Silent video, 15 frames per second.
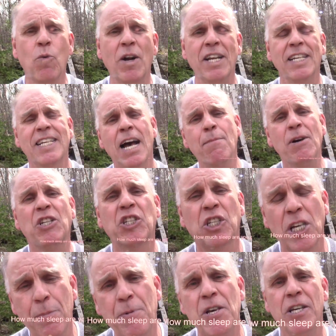one is how much
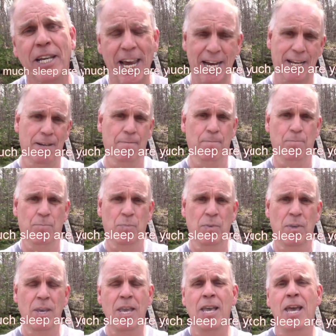sleep are you getting?
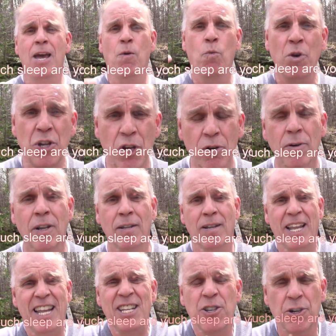When you're
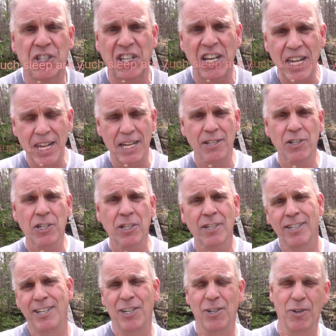in your teens,
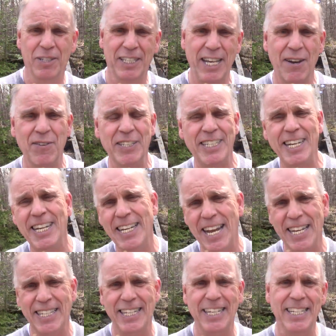you know, 17,
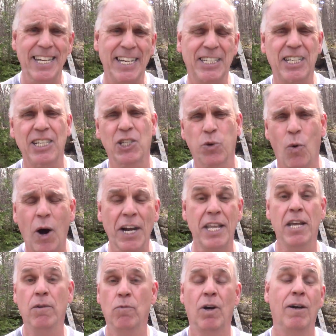18, 19,
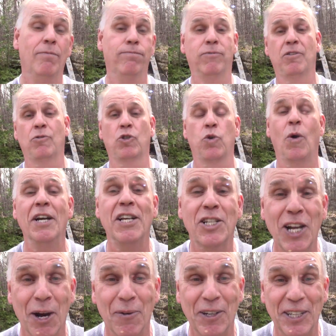20, well, 20 is
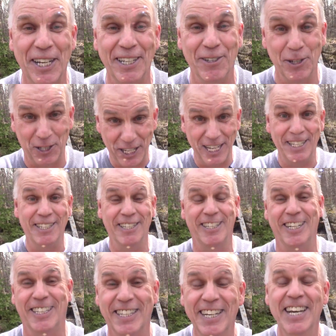not really in your teens, is
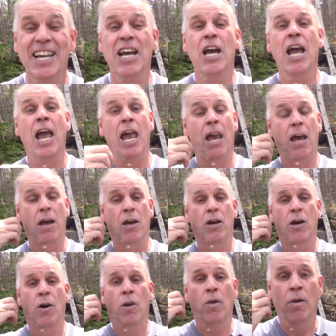it?
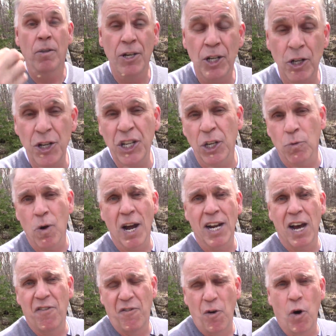You know, you can run
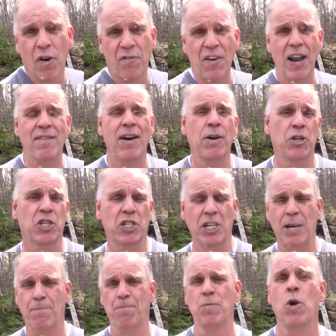off four or five hours
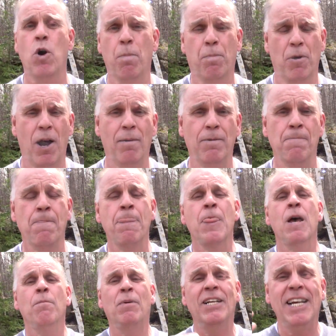sleep, no problem.
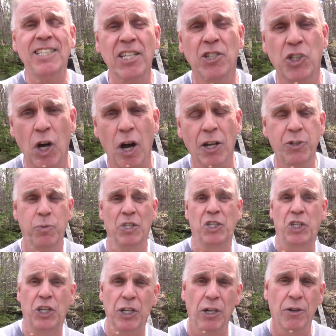But as adults with
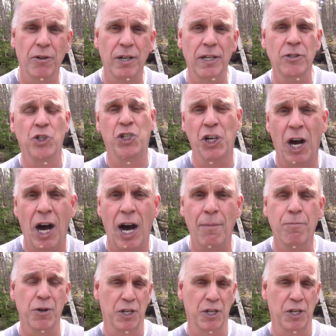children, job,